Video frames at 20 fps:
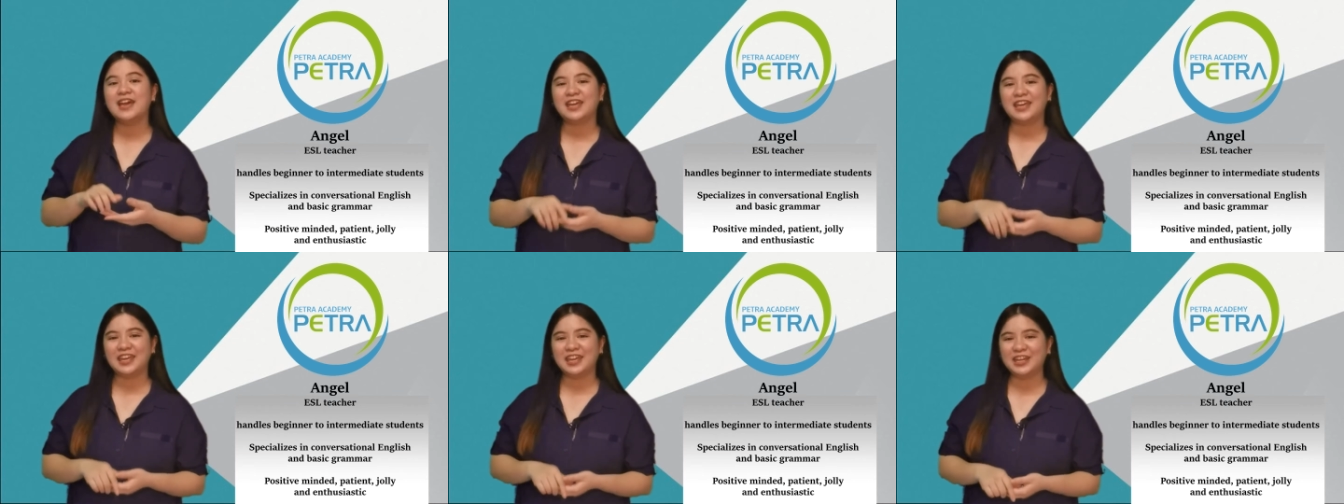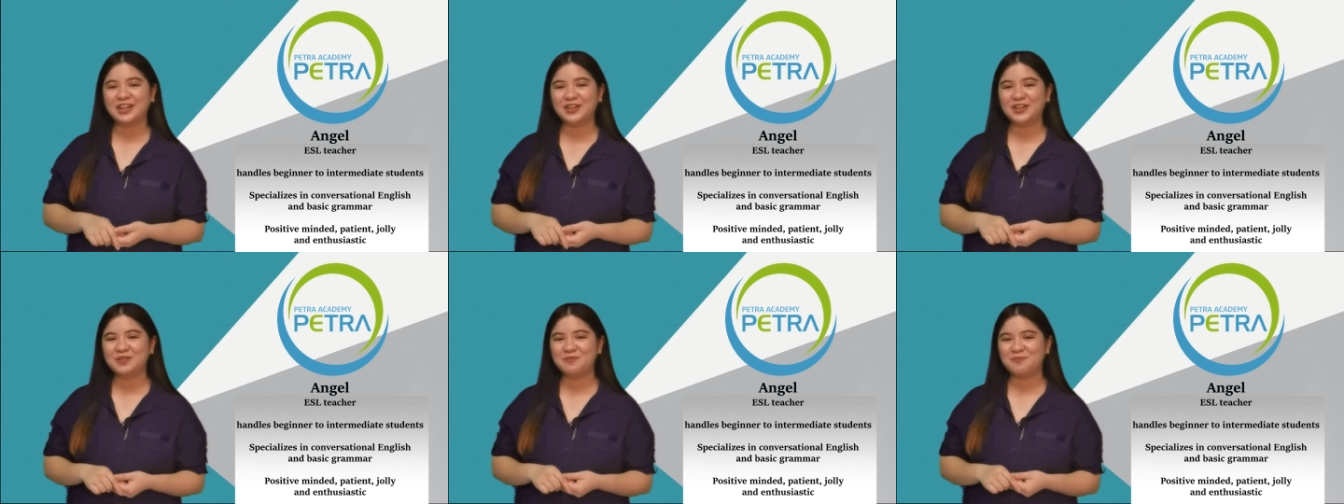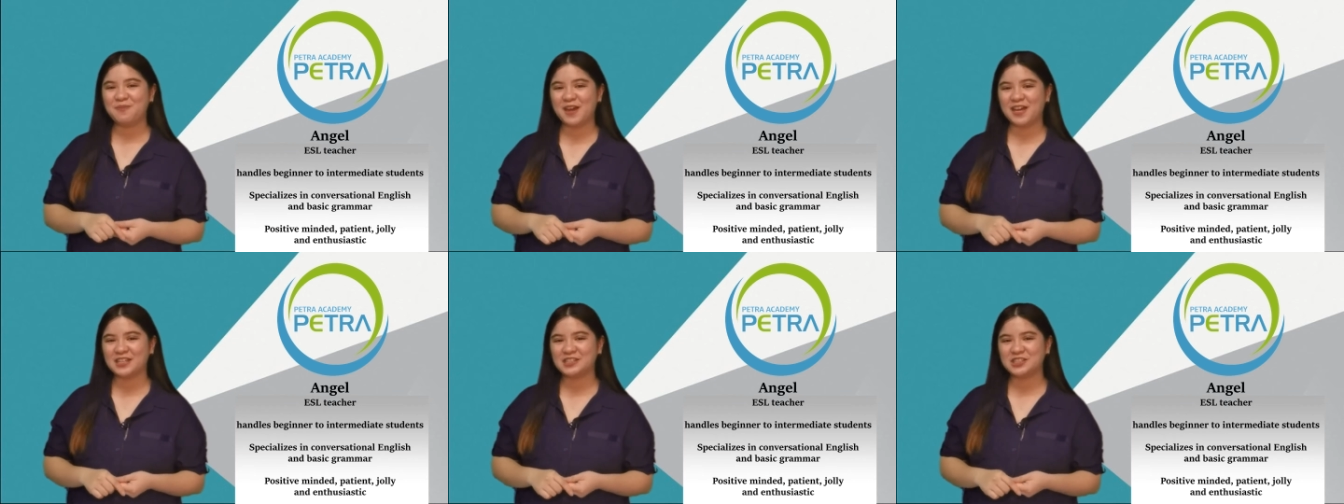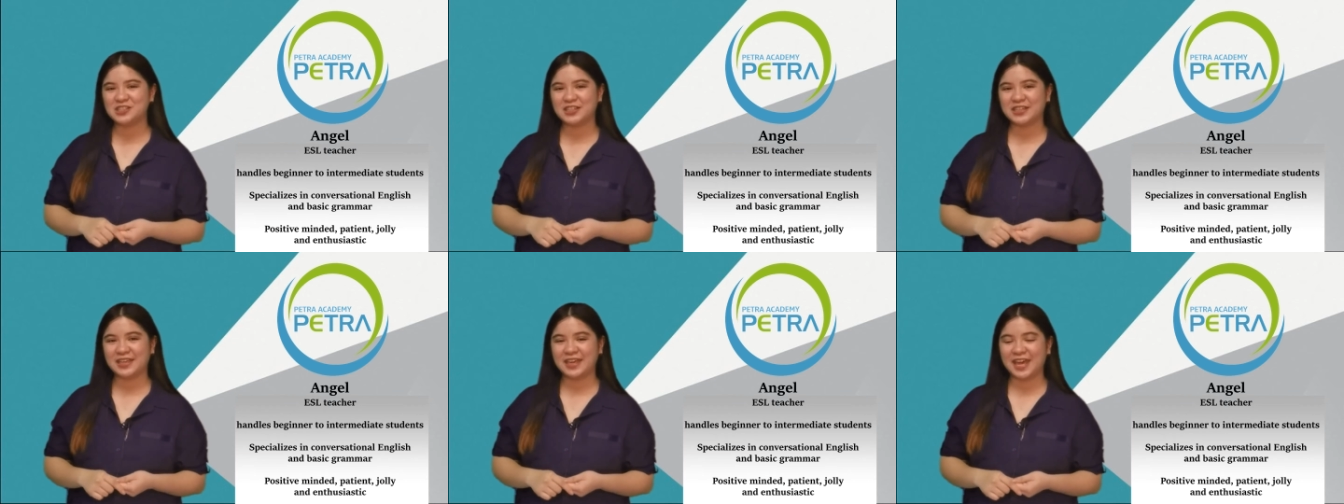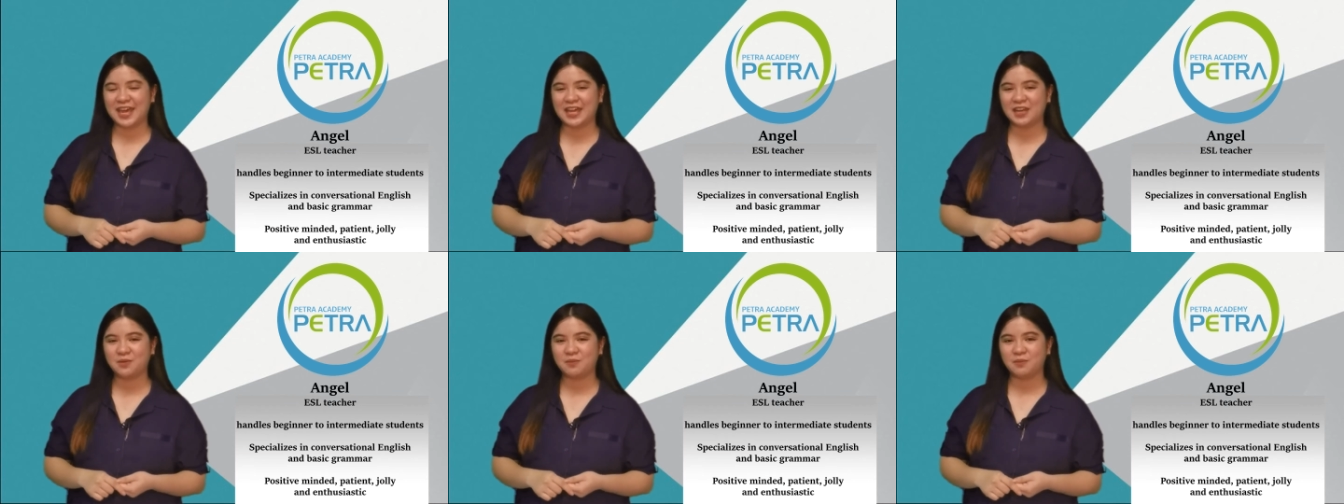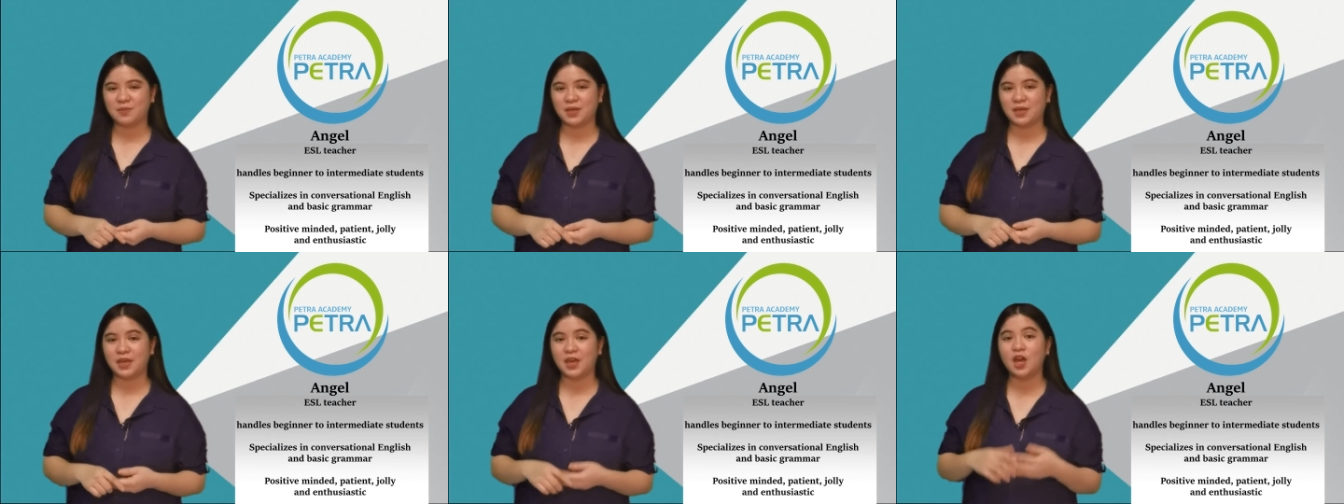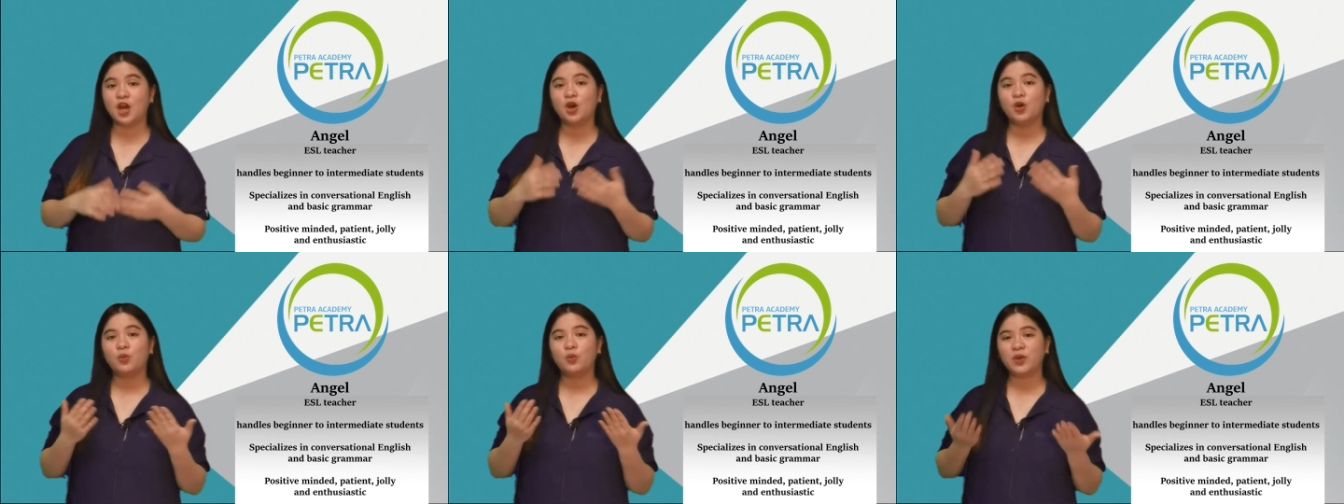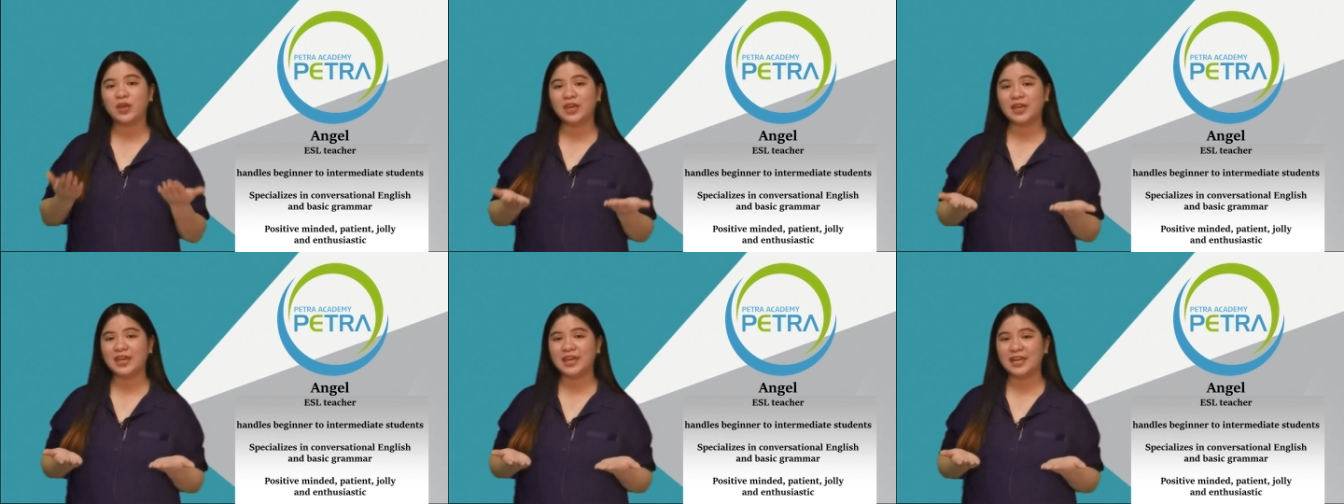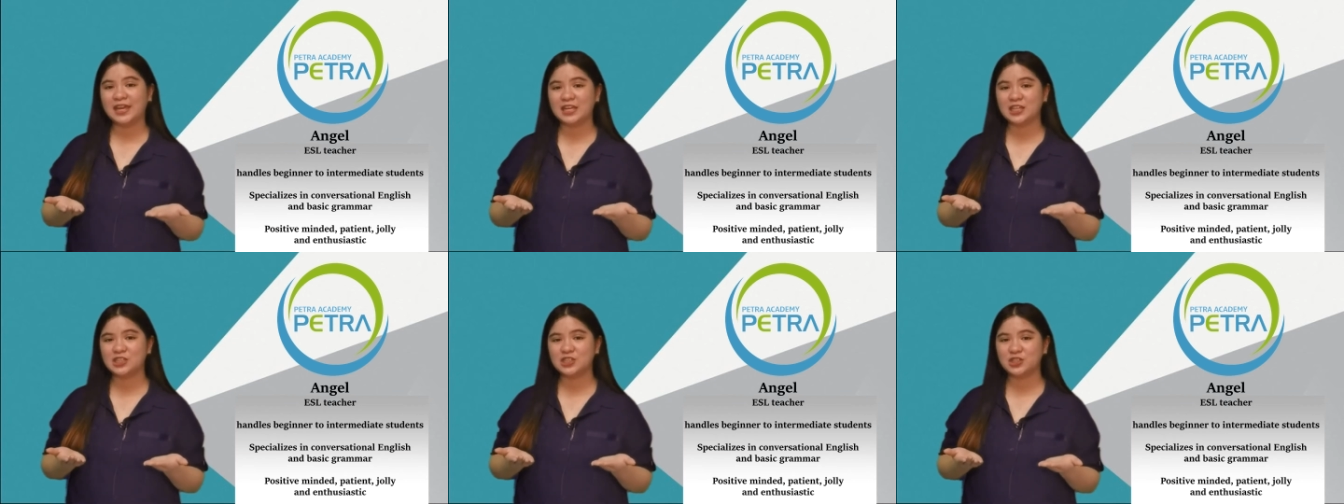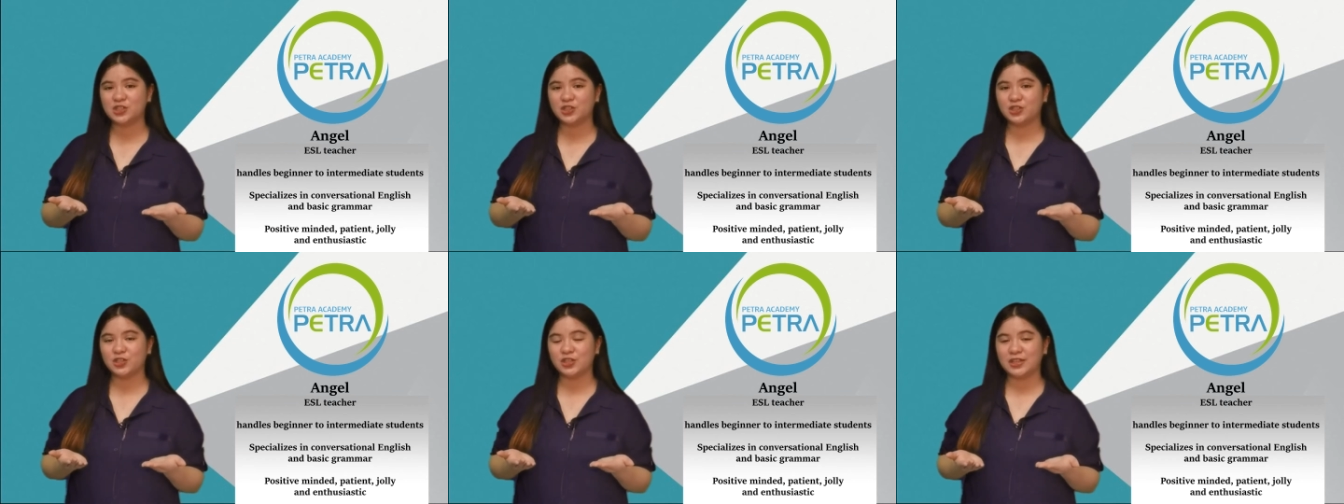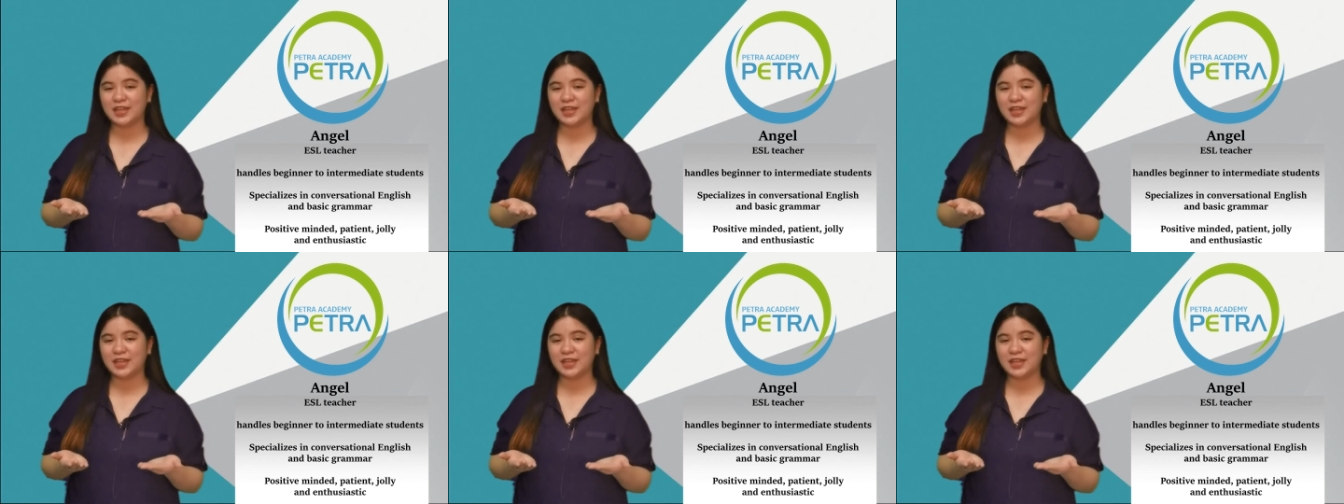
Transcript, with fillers: Here in Petra Academy, we can assure you